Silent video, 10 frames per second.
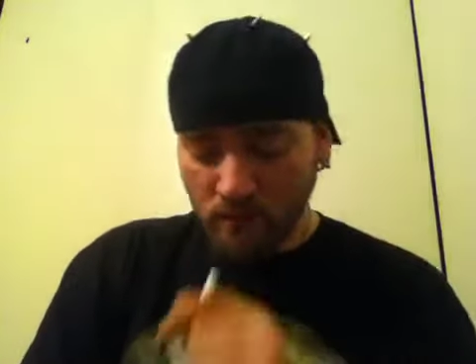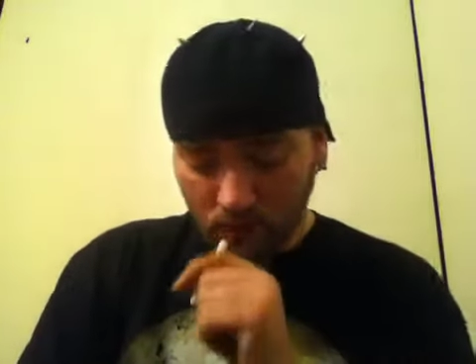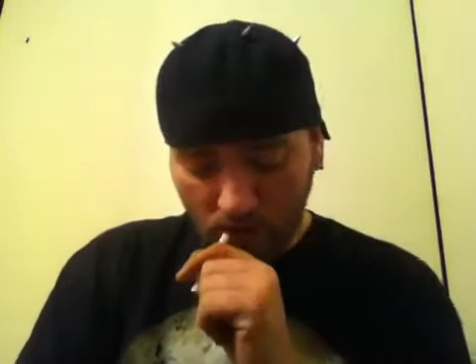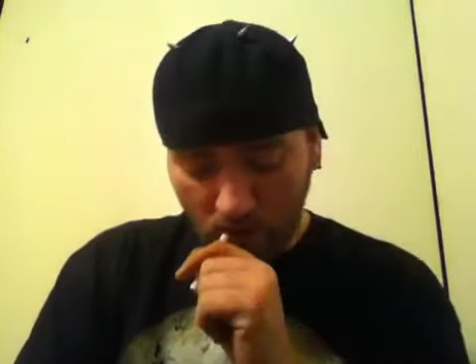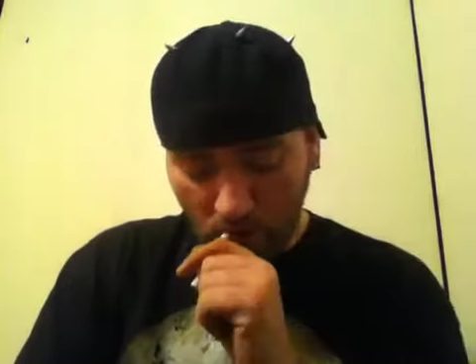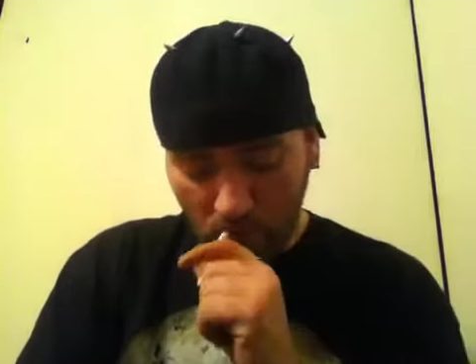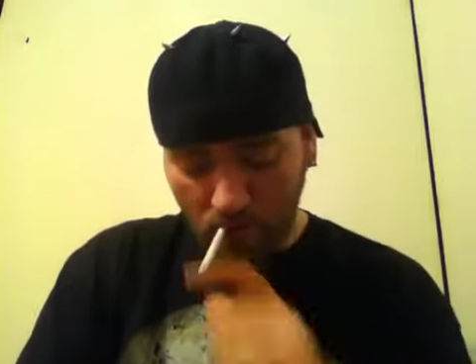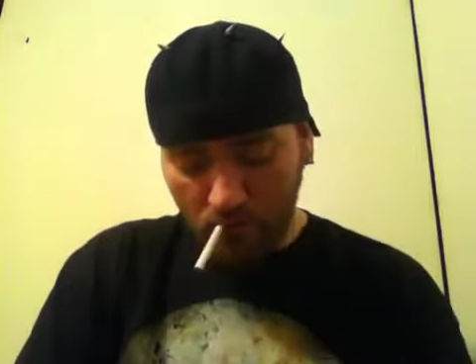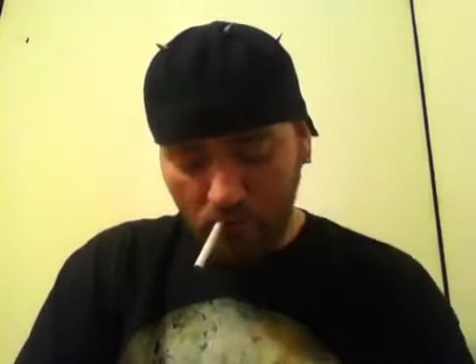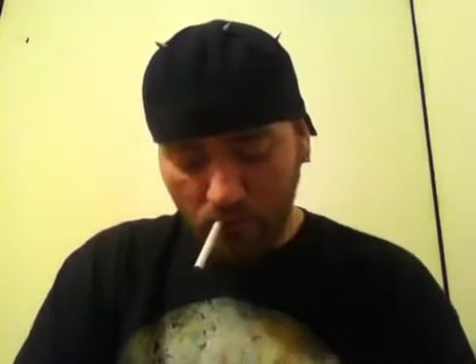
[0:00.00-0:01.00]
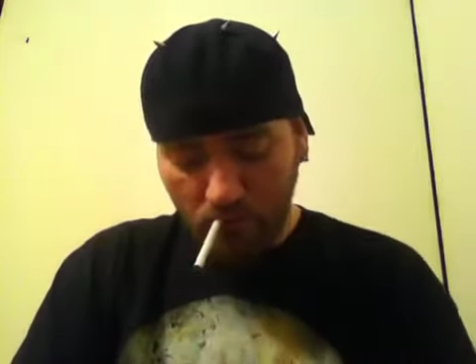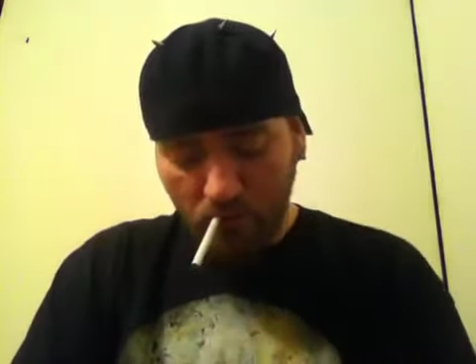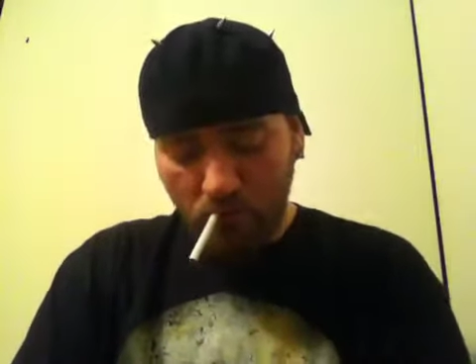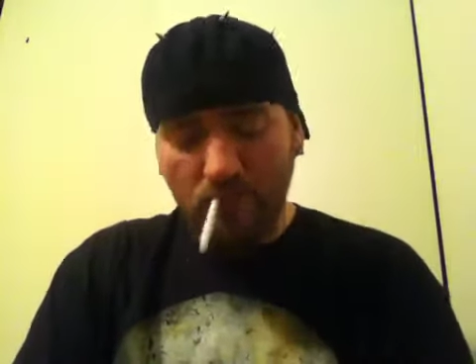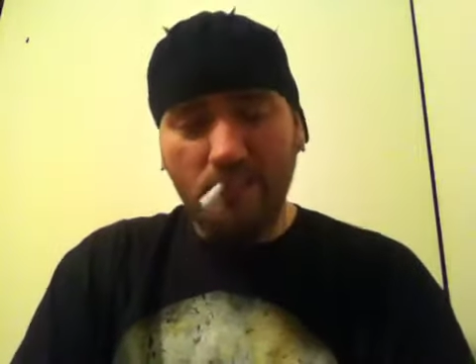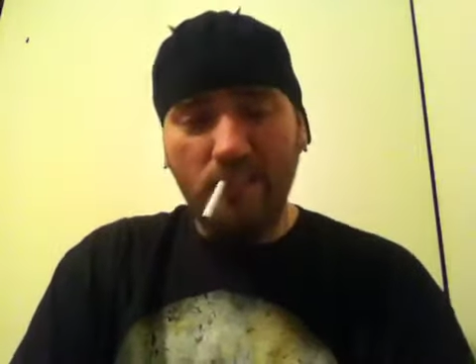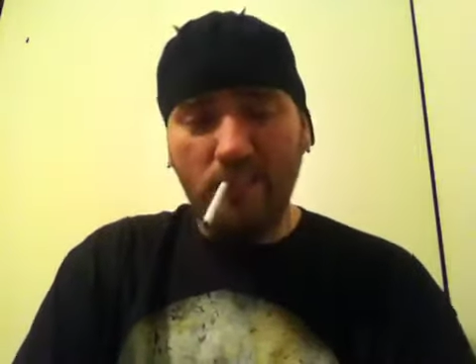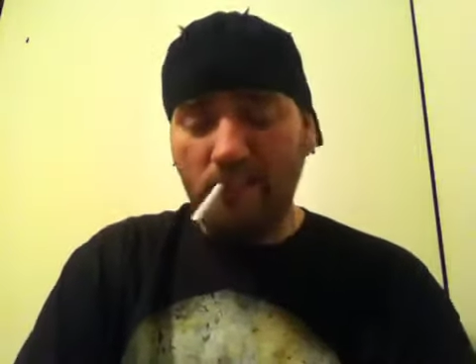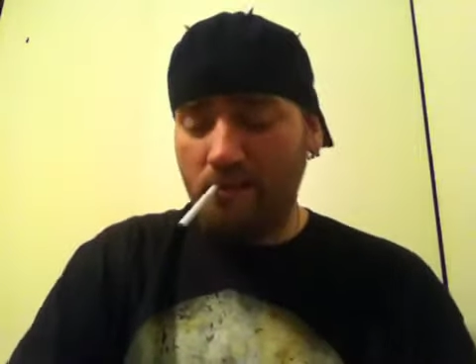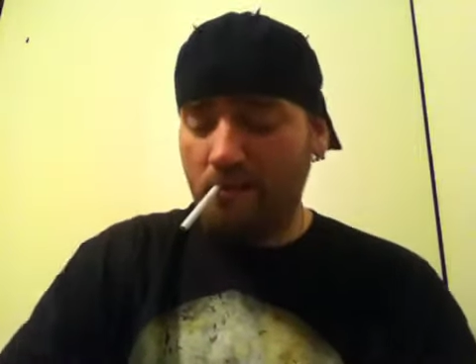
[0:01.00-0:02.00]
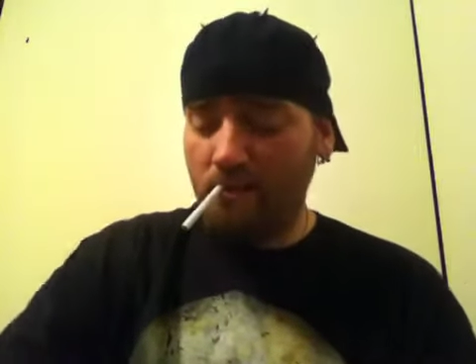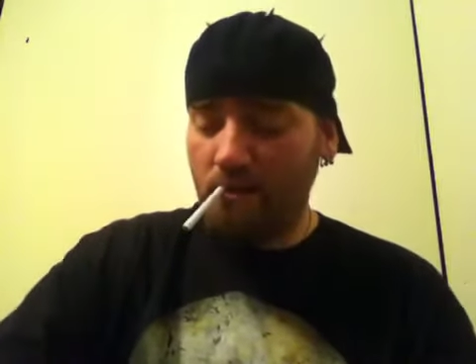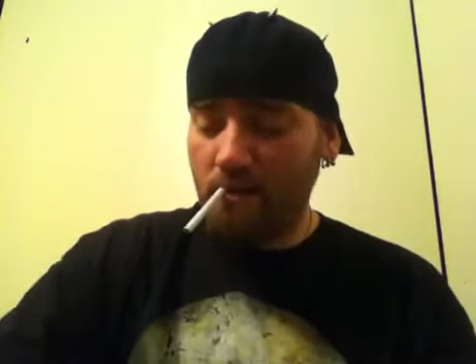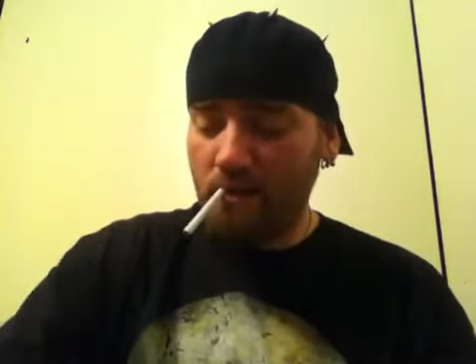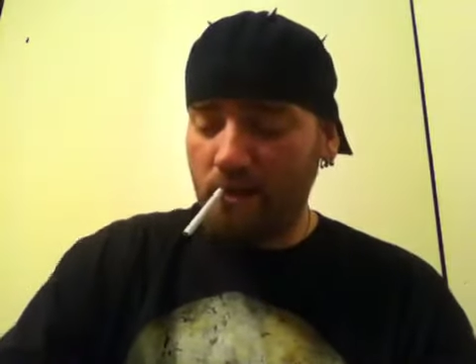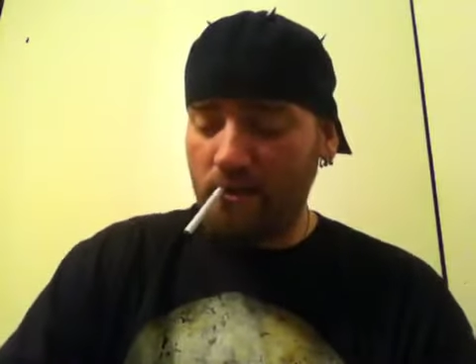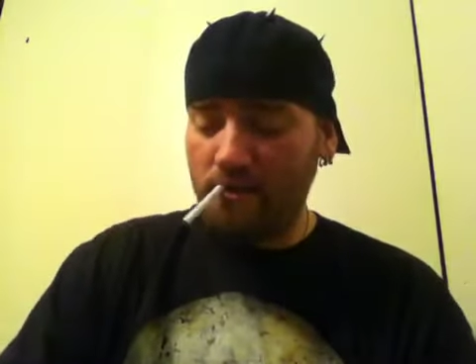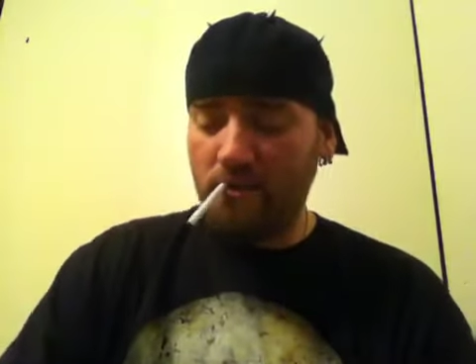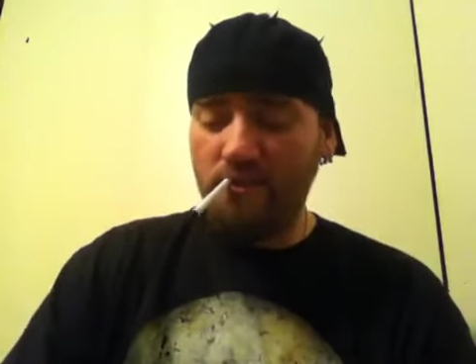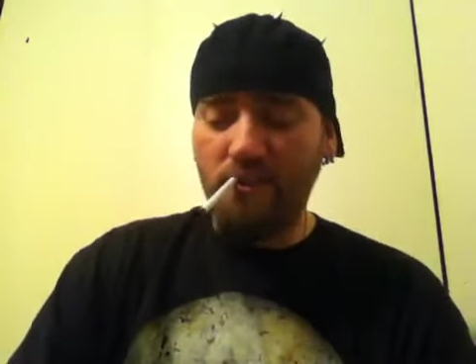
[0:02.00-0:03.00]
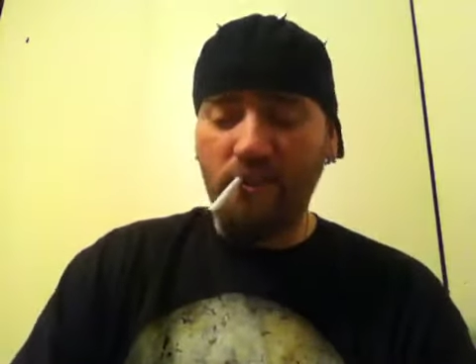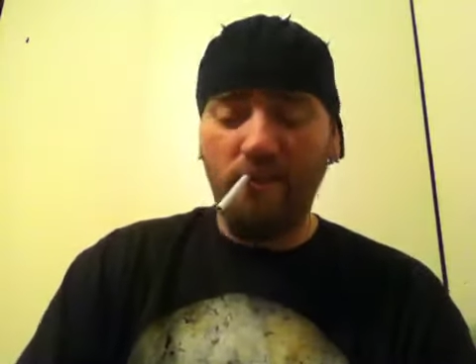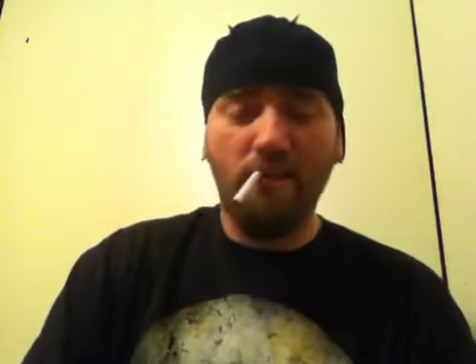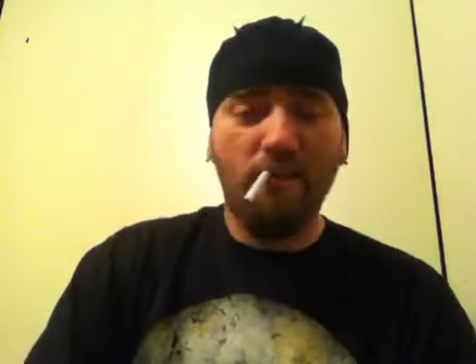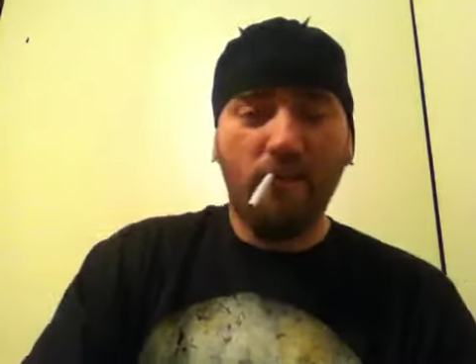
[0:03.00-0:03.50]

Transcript: So once again, as I was saying,